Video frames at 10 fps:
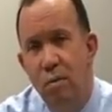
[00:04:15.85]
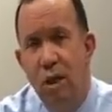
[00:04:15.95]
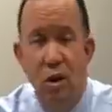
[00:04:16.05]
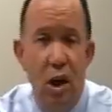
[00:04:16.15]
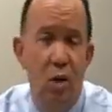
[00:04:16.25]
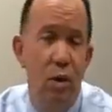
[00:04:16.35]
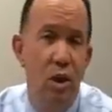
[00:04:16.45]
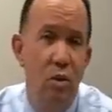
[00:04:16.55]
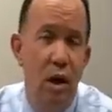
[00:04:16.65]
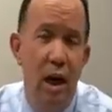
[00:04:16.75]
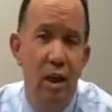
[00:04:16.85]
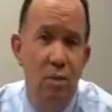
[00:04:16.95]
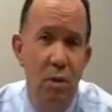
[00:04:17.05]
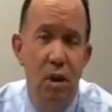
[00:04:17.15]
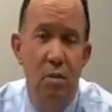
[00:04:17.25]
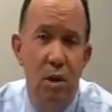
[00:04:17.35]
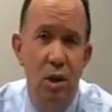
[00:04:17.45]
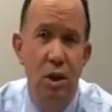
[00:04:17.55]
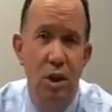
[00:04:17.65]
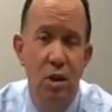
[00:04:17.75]
My daughter went to a hospital
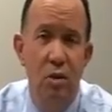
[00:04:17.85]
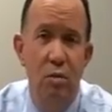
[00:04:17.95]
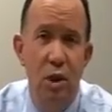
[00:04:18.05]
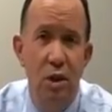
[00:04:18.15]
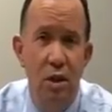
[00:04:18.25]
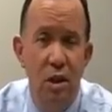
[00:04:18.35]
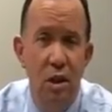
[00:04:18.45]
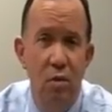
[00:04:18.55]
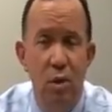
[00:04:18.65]
emergency room recently.